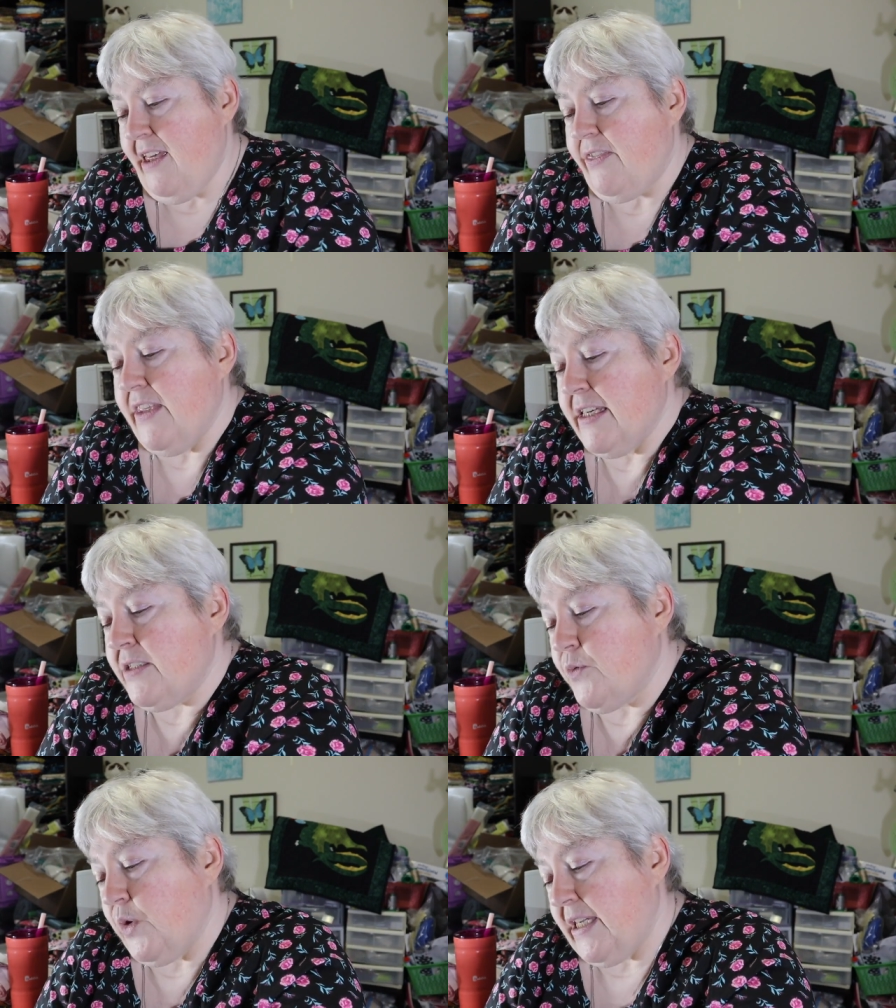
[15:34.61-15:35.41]

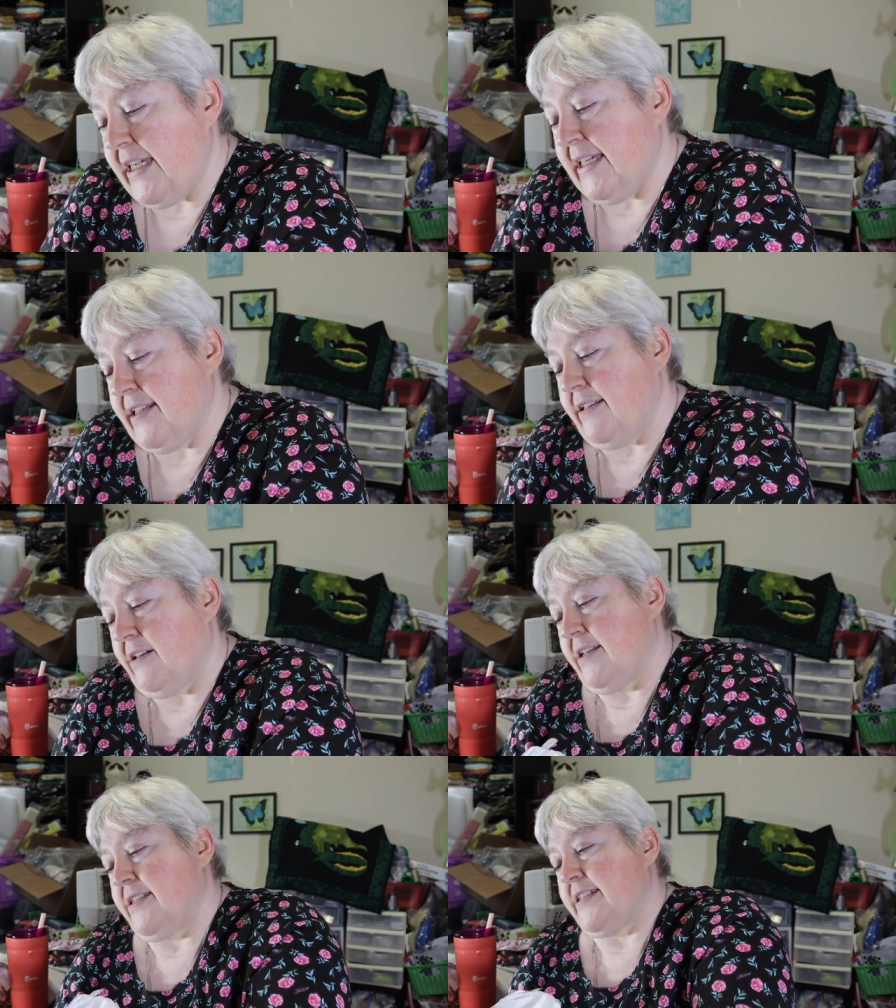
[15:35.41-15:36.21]
This weekend
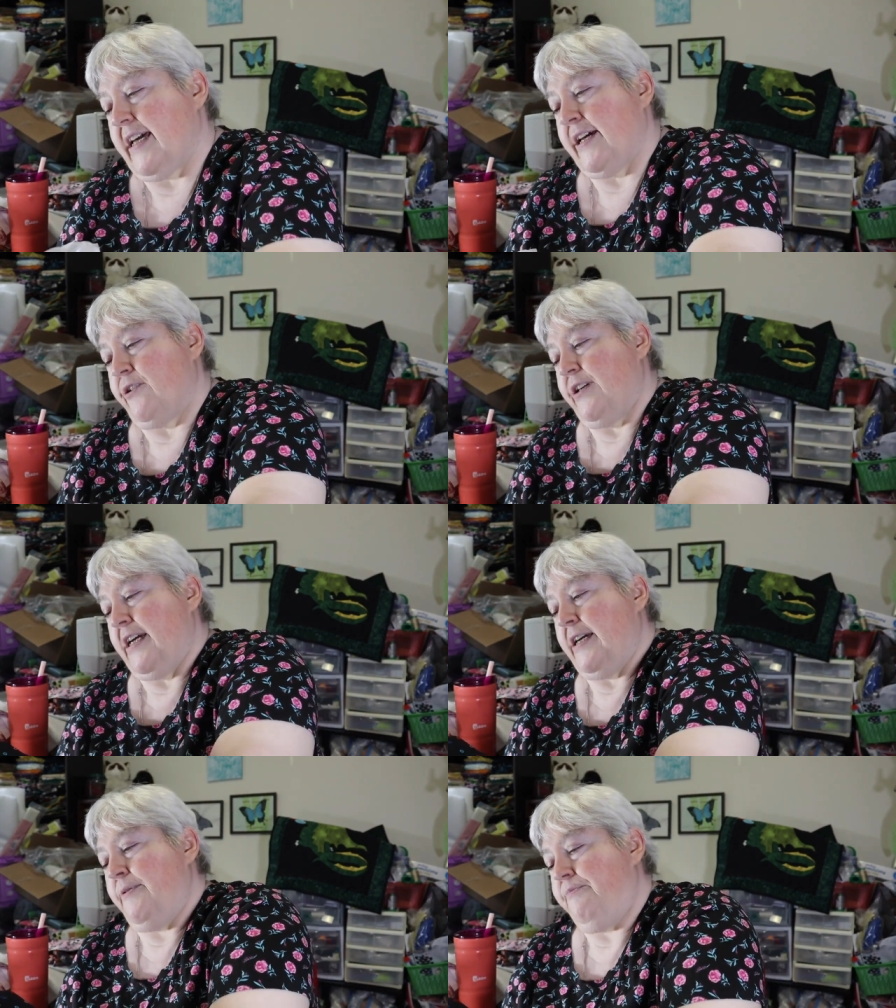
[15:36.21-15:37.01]
on
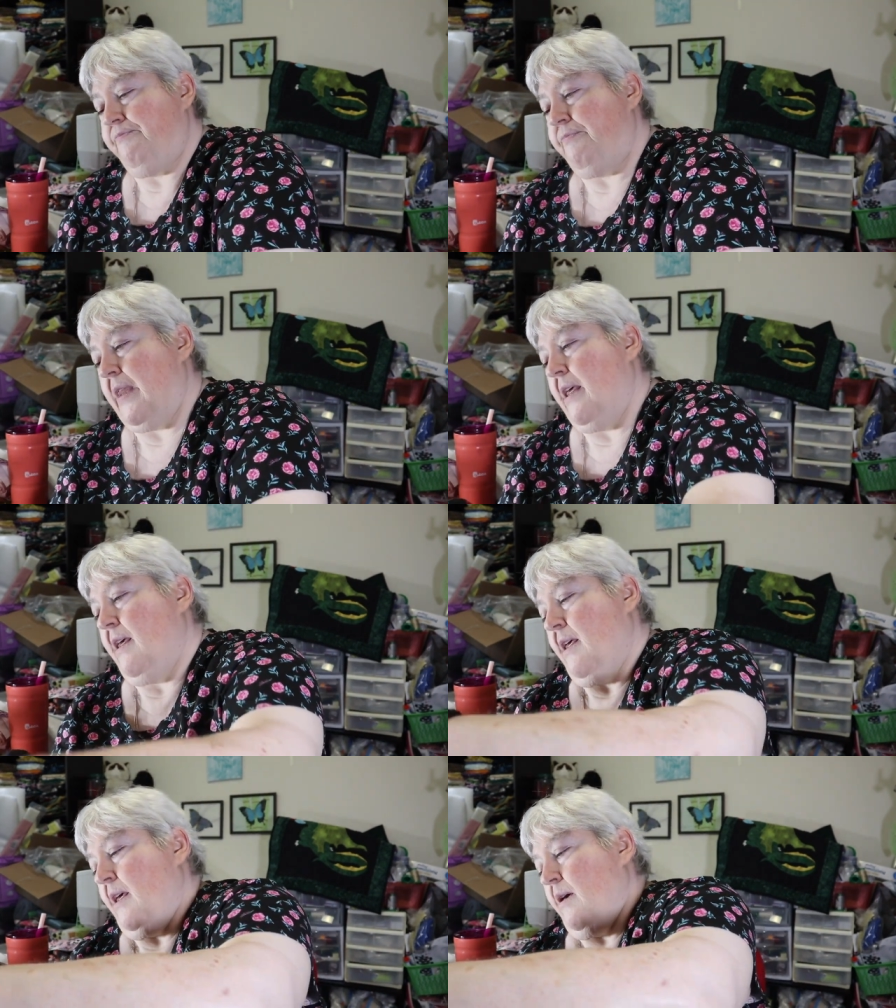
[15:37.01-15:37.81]
Saturday,
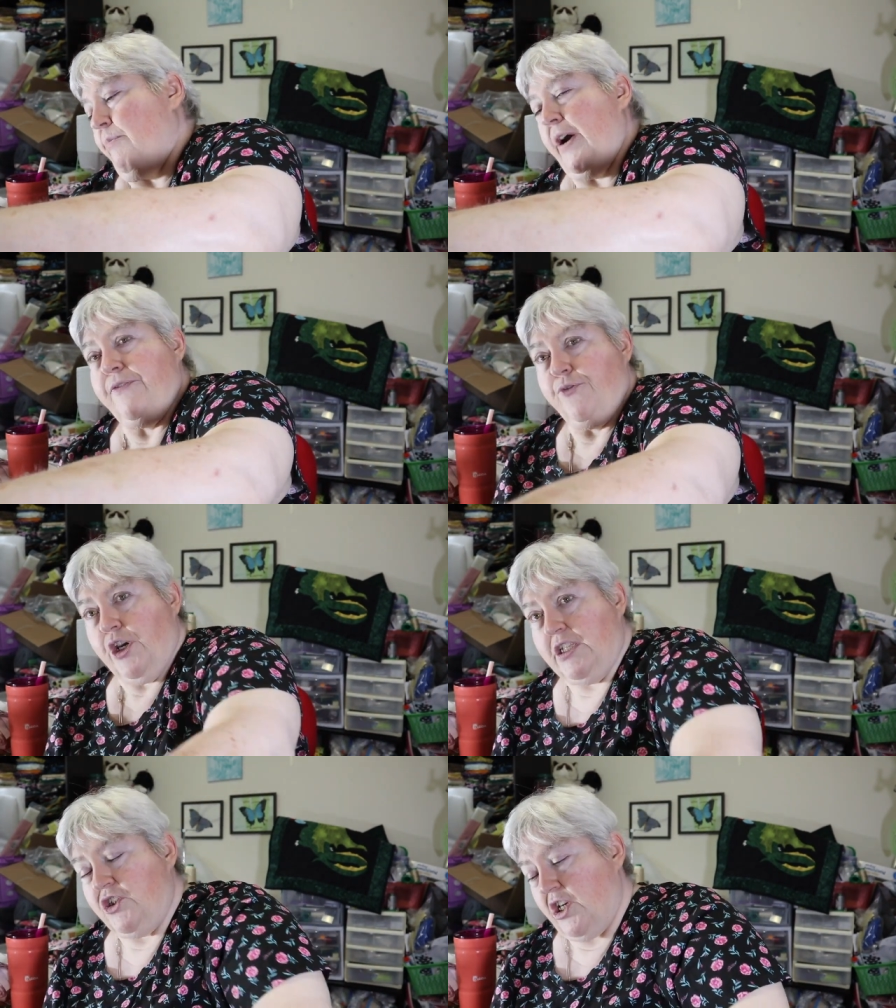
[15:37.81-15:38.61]
my
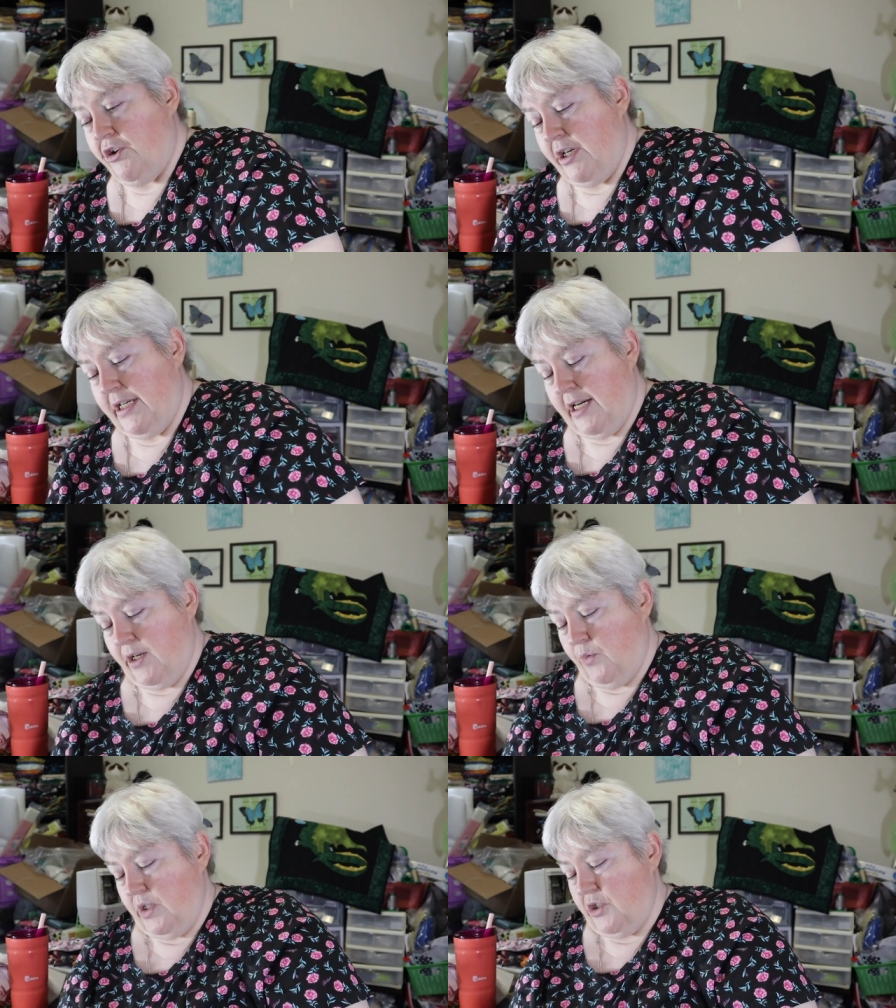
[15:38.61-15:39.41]
friend Jerry and
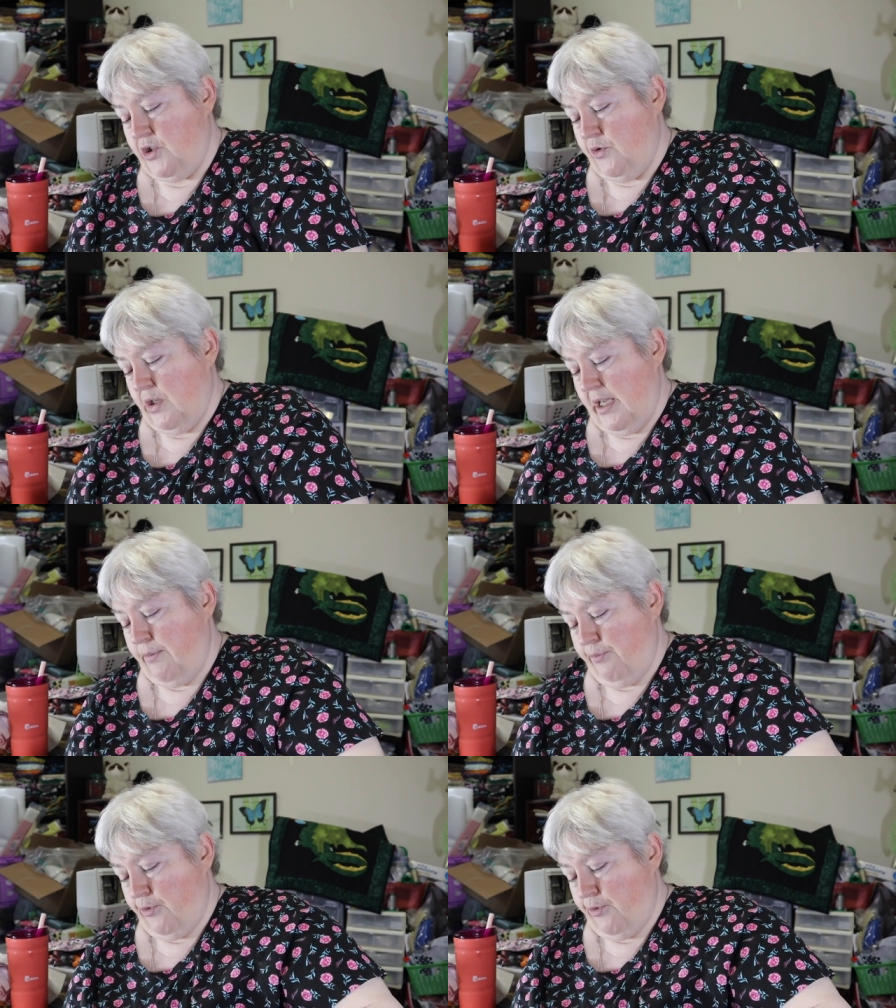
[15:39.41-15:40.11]
I went to a